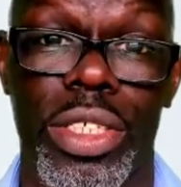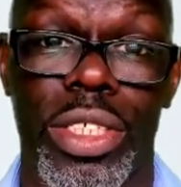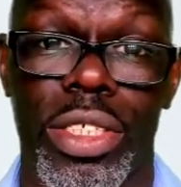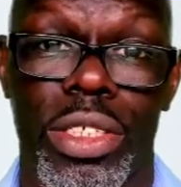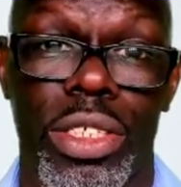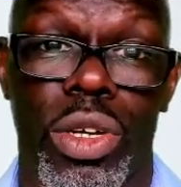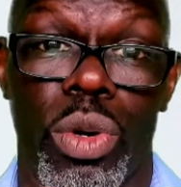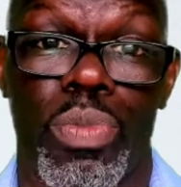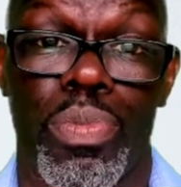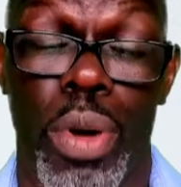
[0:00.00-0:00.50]
I
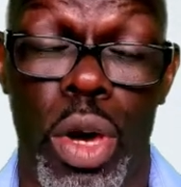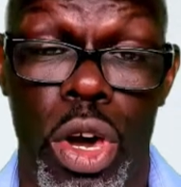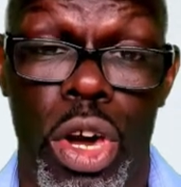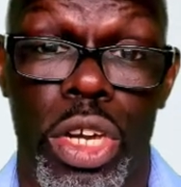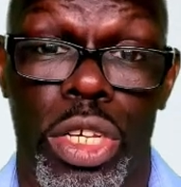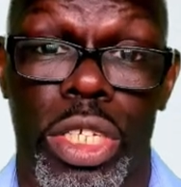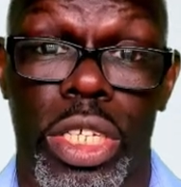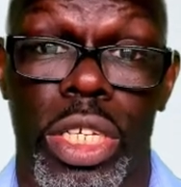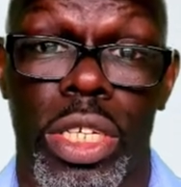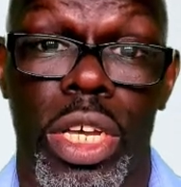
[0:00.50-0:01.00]
said,
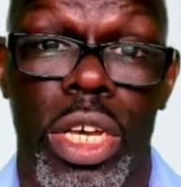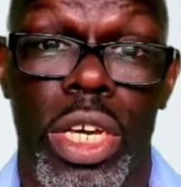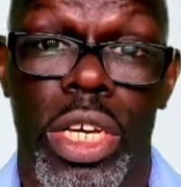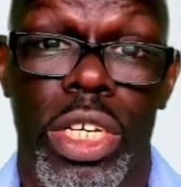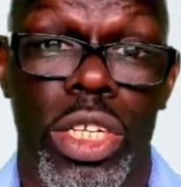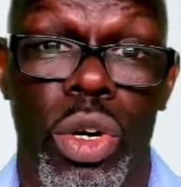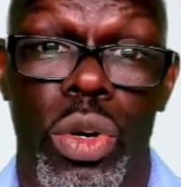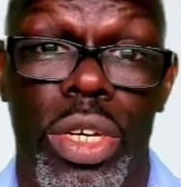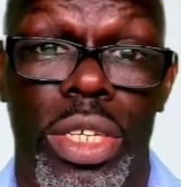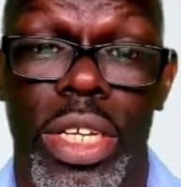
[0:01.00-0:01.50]
personally,
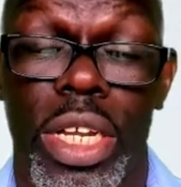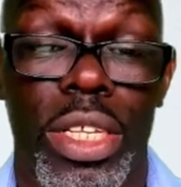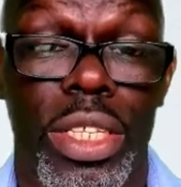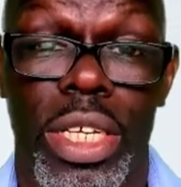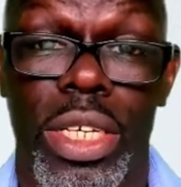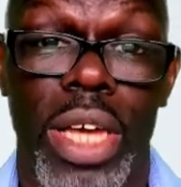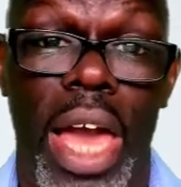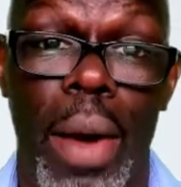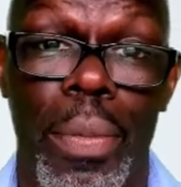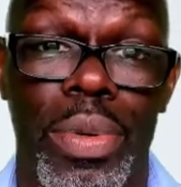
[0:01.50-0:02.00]
is
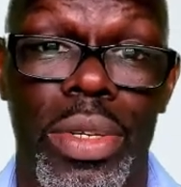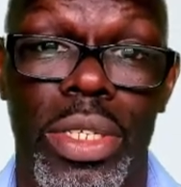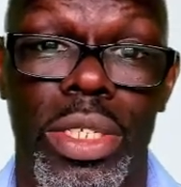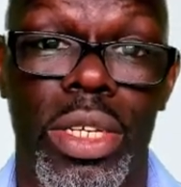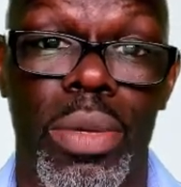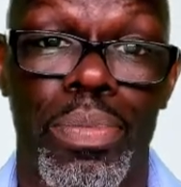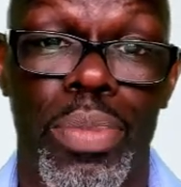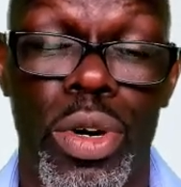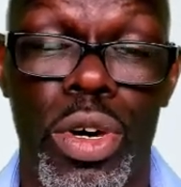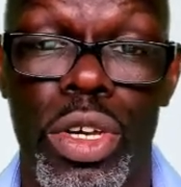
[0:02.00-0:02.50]
anything happening
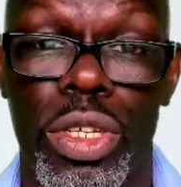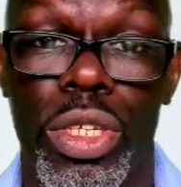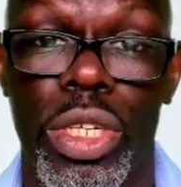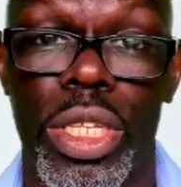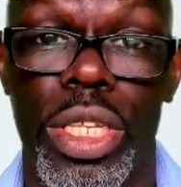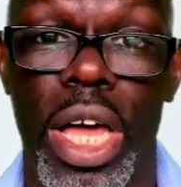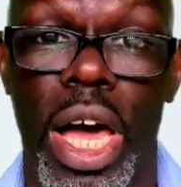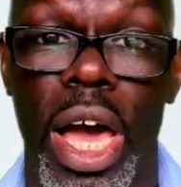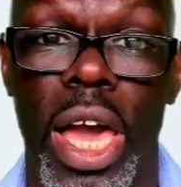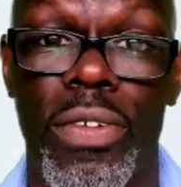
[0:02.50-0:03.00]
in her
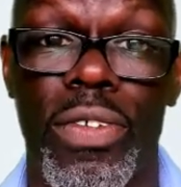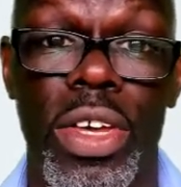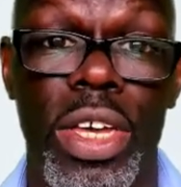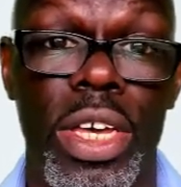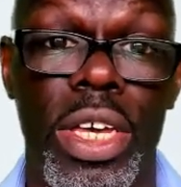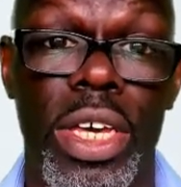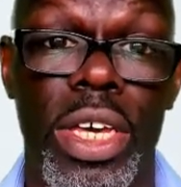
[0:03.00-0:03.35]
personal life,